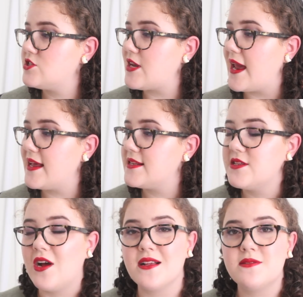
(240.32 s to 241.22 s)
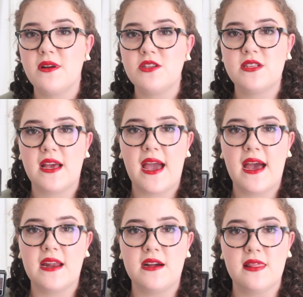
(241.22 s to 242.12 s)
shades, not as much as I
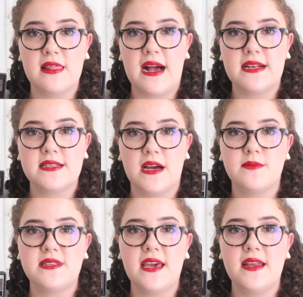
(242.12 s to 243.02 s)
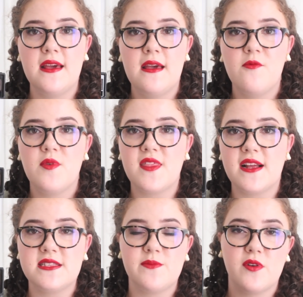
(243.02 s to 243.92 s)
had last update, but
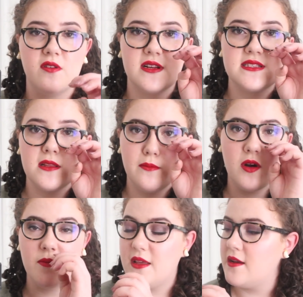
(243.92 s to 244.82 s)
that's the progress at the moment.